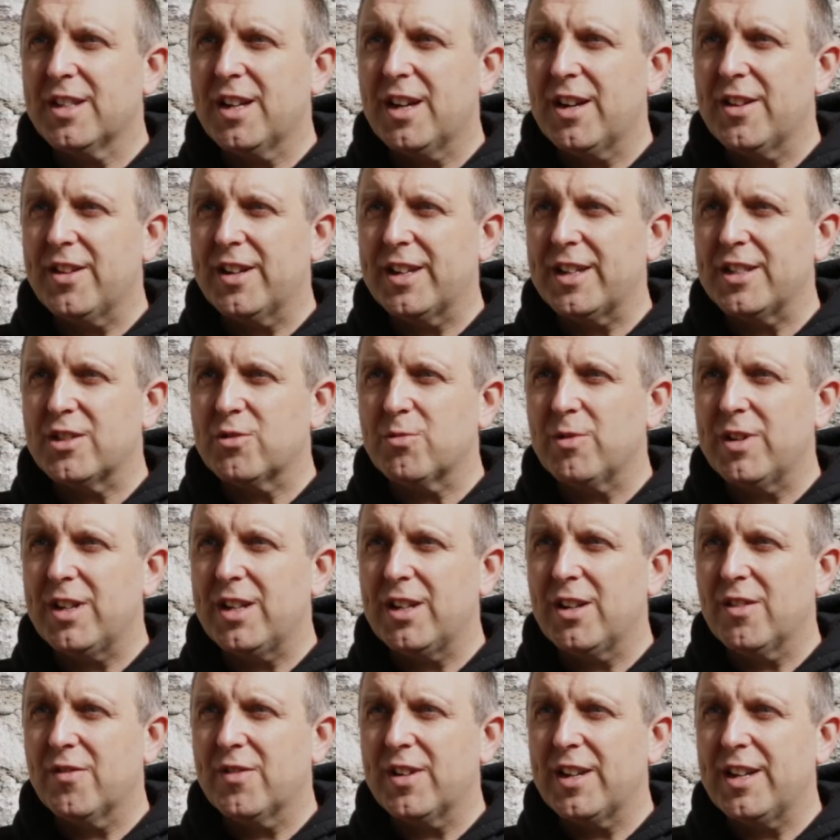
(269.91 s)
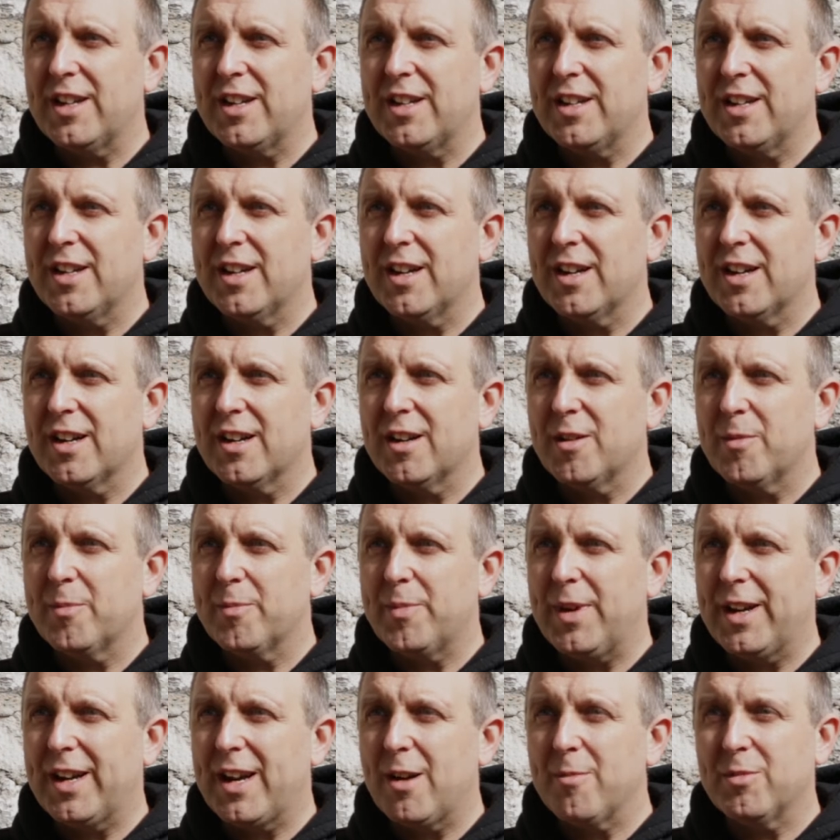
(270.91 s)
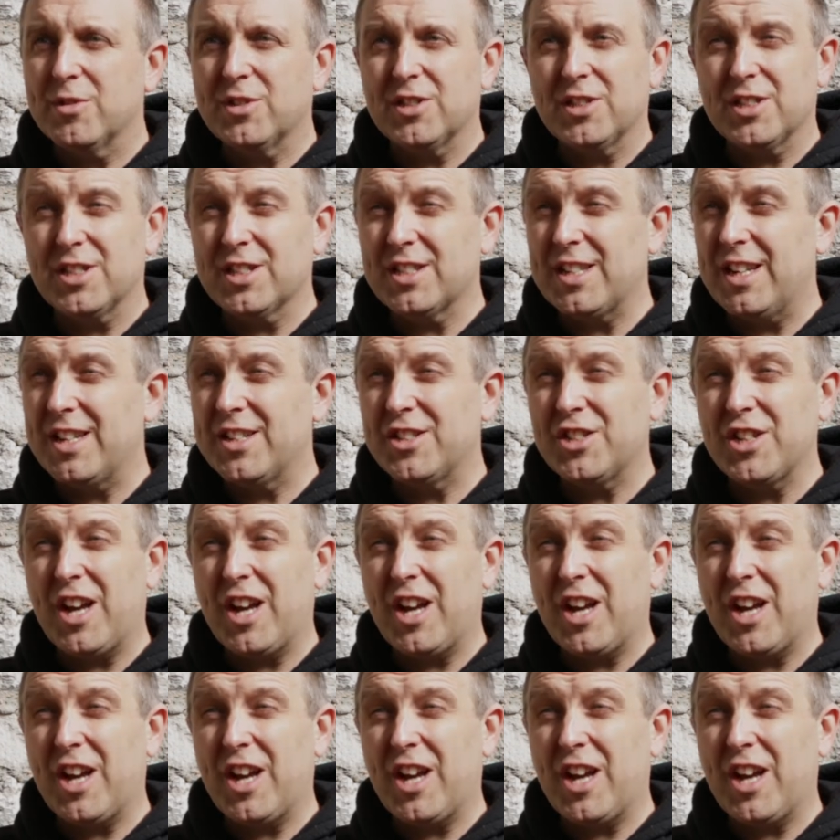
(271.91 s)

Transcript: I think it's really lovely uh, being able to just sit and